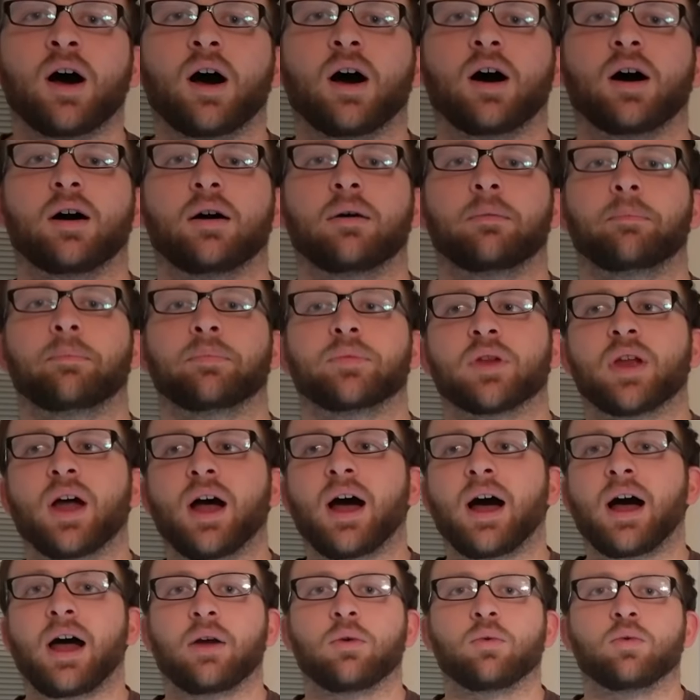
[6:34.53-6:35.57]

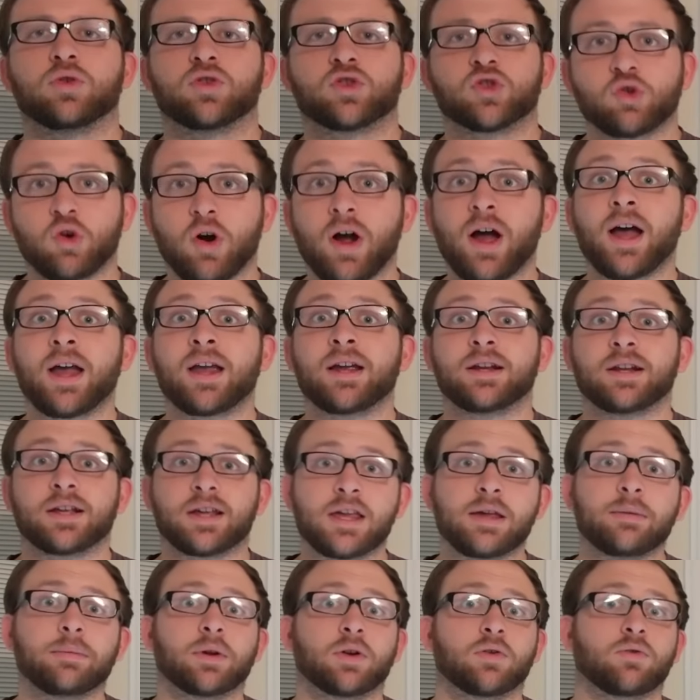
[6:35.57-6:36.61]
I would try to
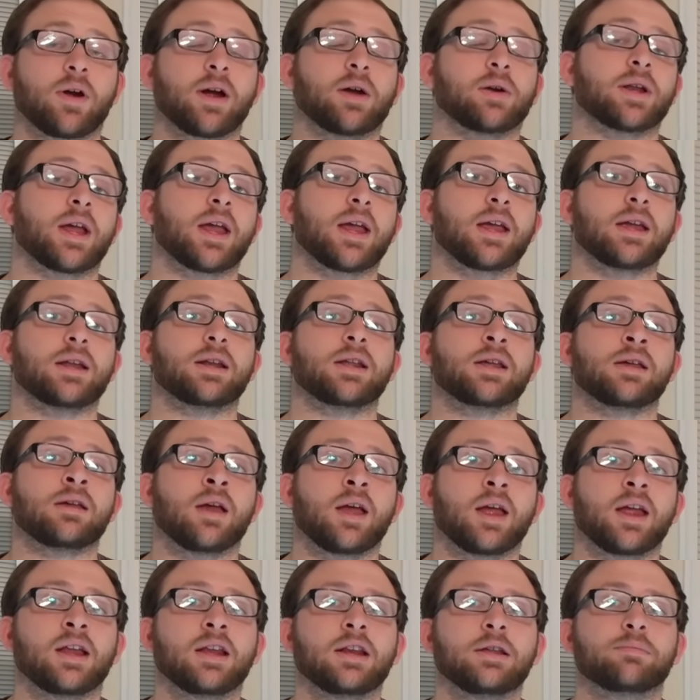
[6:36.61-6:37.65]
keep it around
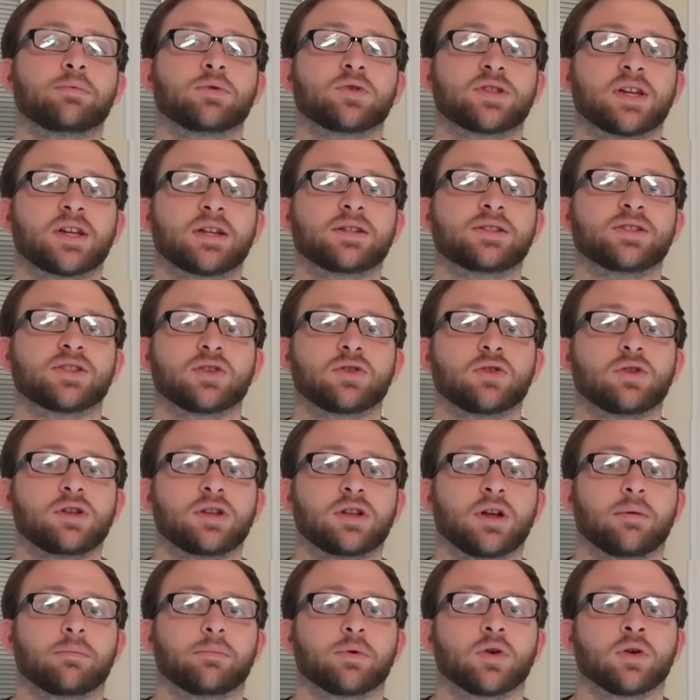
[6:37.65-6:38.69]
80. 80% is a
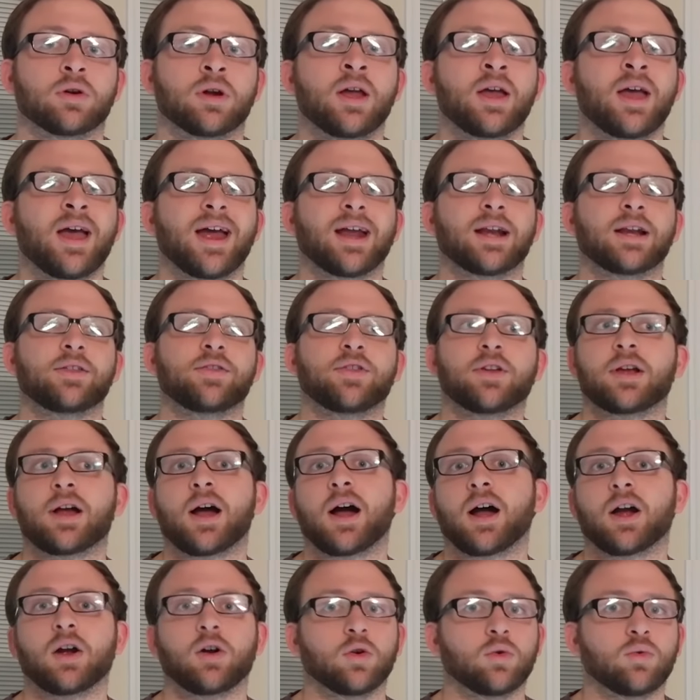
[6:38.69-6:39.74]
good number. Anything
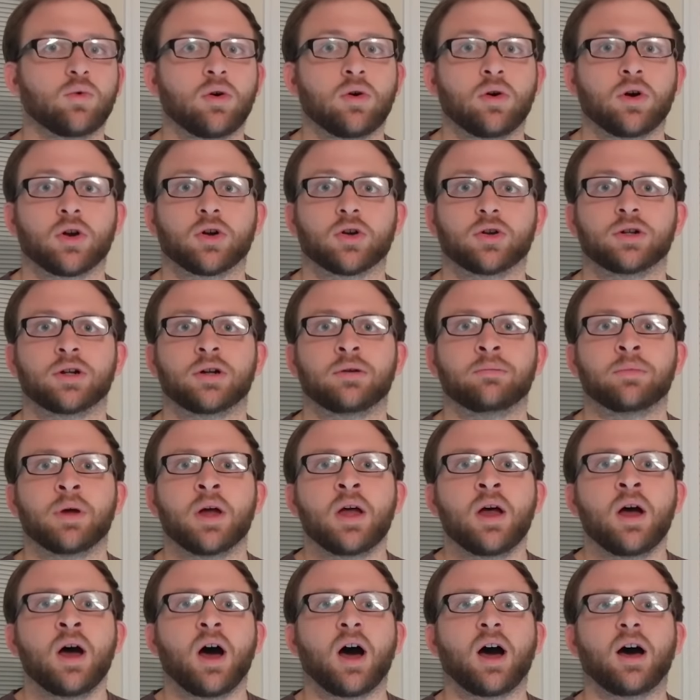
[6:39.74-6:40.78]
higher won't hurt them,
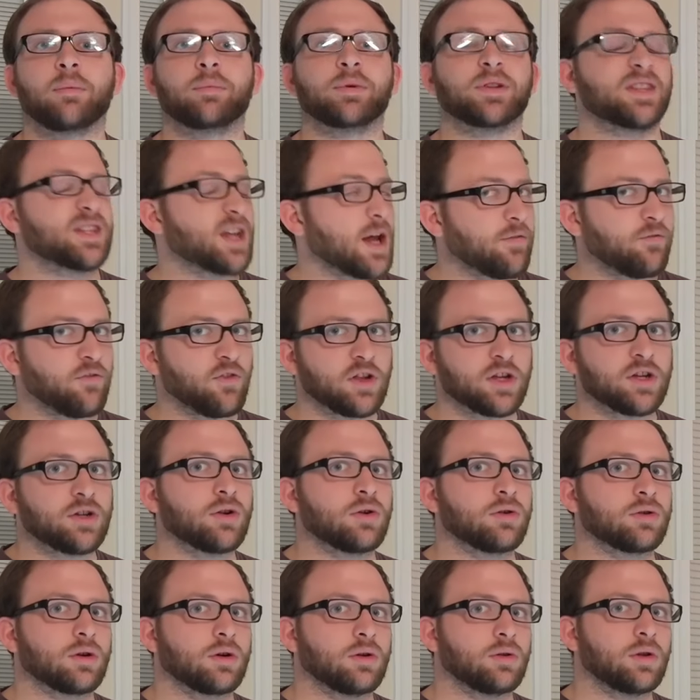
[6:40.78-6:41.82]
but definitely
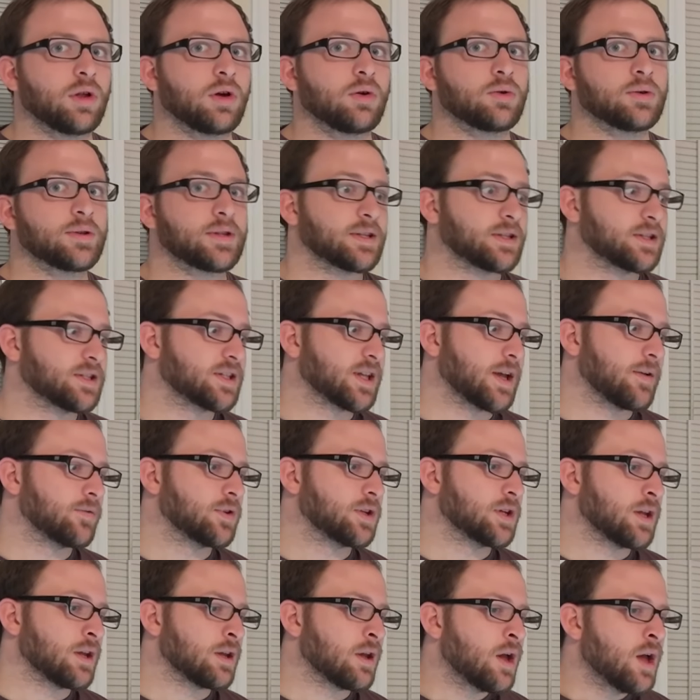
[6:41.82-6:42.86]
don't go lower than
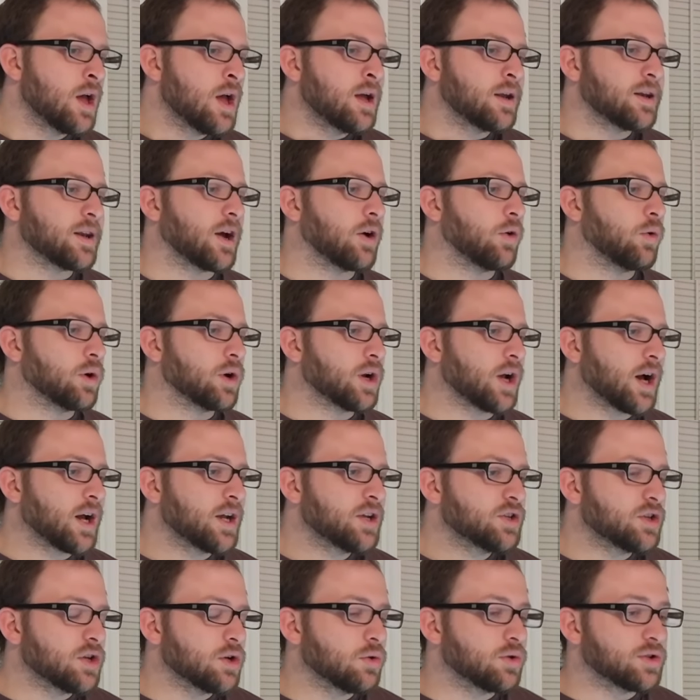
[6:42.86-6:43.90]
70. Now what
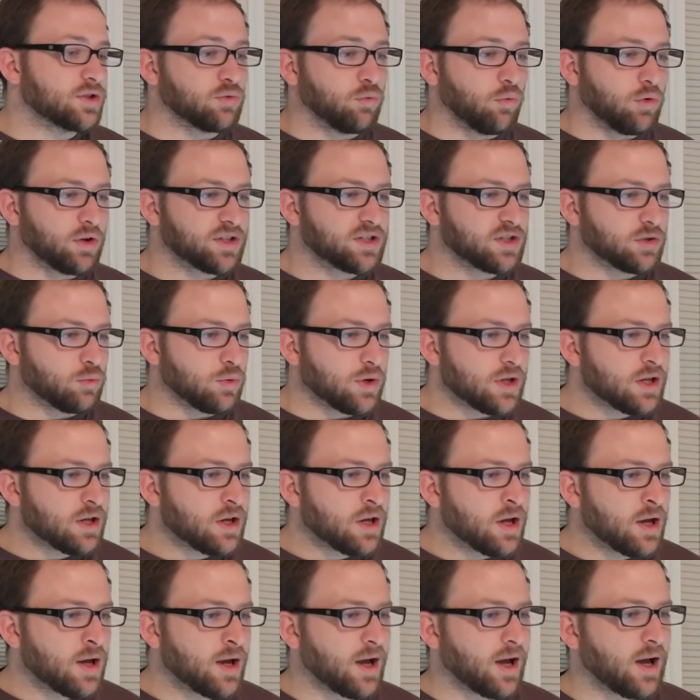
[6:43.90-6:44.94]
I do is once a
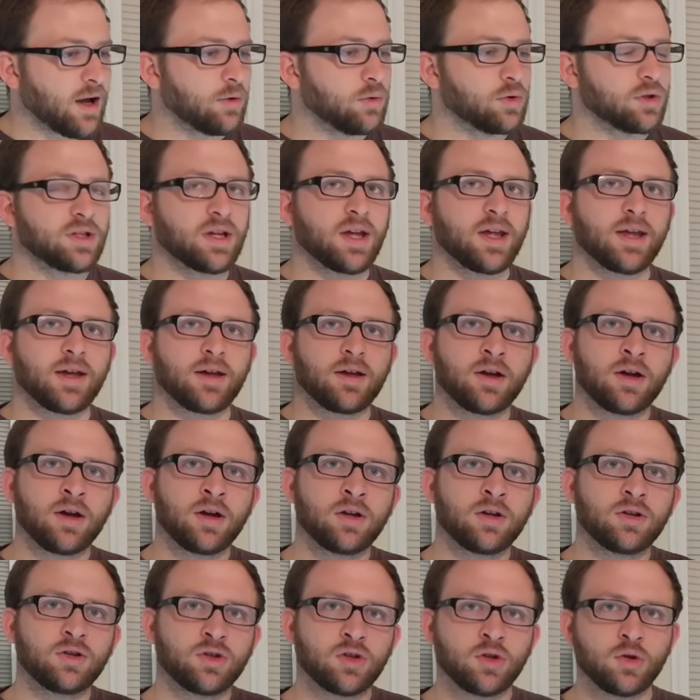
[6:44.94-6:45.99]
week, I will take
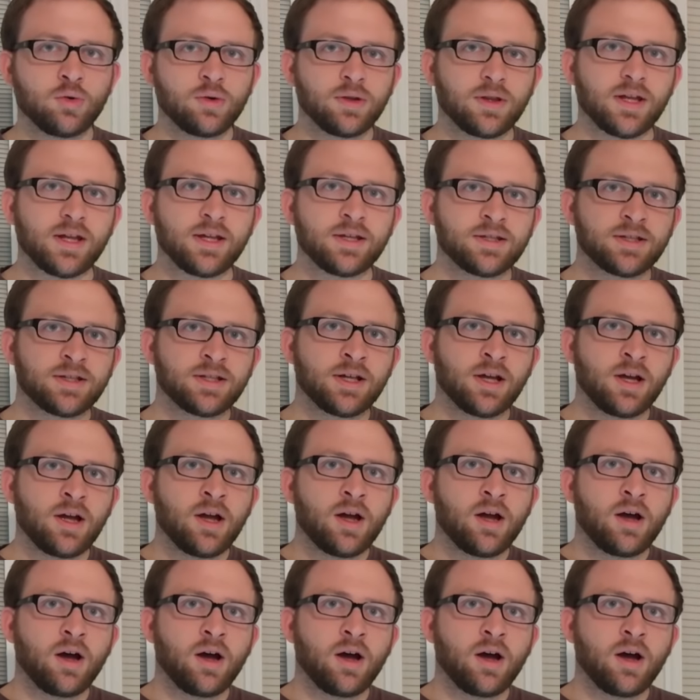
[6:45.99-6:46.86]
two of these.